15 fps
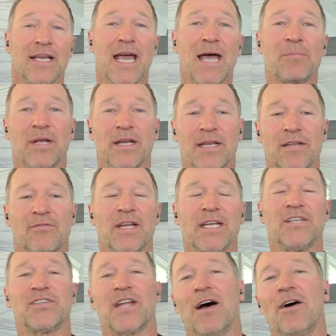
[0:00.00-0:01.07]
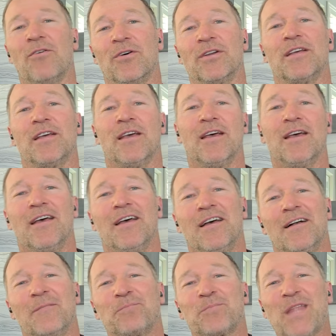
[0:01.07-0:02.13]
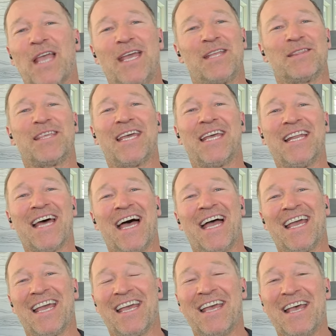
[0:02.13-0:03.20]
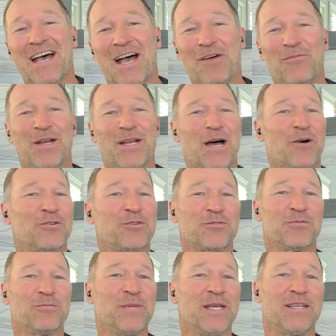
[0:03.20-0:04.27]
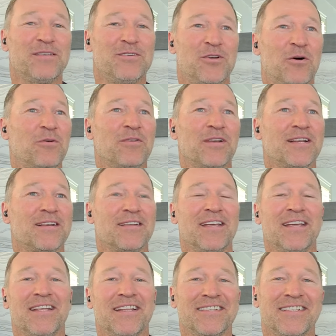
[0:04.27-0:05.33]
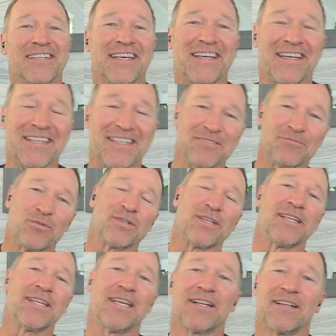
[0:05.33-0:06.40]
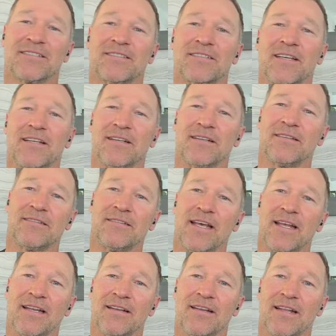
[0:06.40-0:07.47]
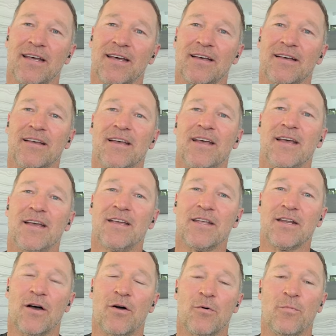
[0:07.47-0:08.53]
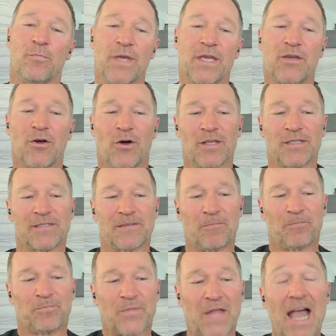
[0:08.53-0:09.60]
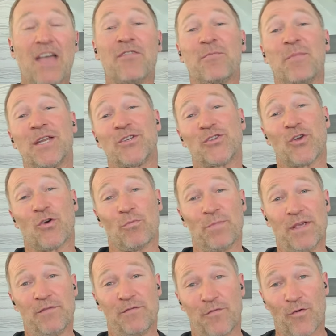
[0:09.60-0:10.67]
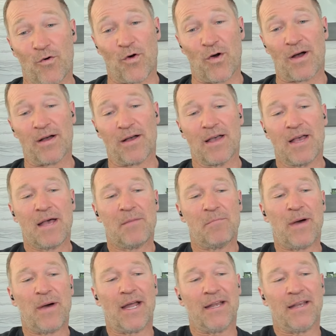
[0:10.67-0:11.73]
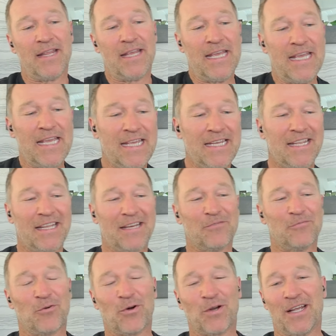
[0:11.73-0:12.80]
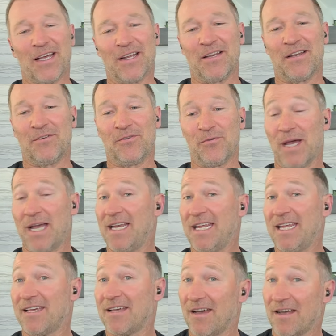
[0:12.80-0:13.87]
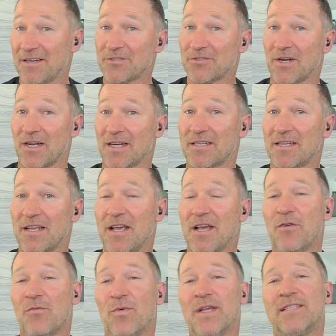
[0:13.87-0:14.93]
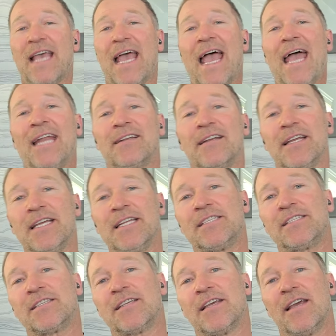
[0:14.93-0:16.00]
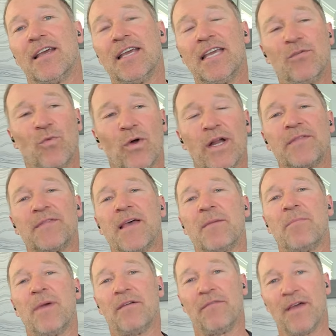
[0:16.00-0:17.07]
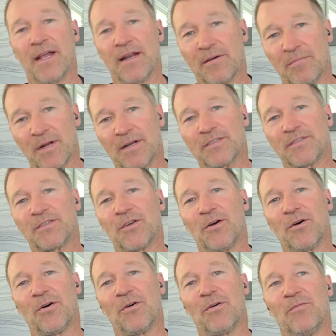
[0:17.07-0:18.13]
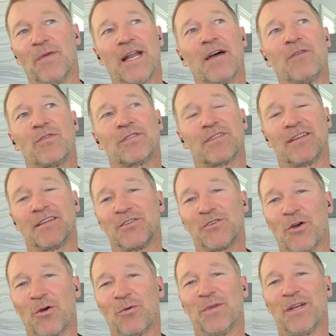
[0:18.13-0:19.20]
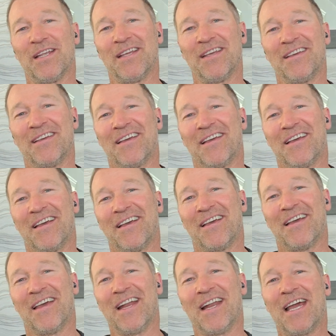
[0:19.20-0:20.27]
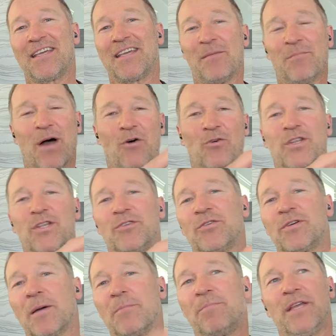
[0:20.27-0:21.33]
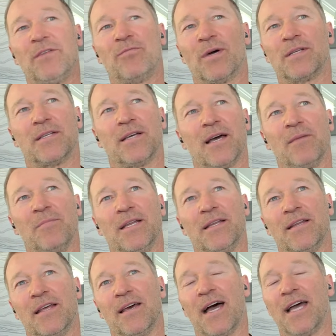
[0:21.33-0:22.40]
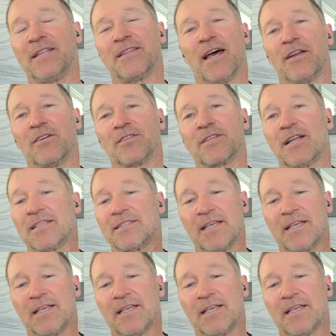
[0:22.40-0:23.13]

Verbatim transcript: literally happened. He reached out, and then I went out to meet Joe literally in Woodland Hills. And then, you know, because I've met Joe before, but he didn't want to do any contract with athletes. He wanted them available. So when I was in Germany and I came out here to compete one time in at the Arnold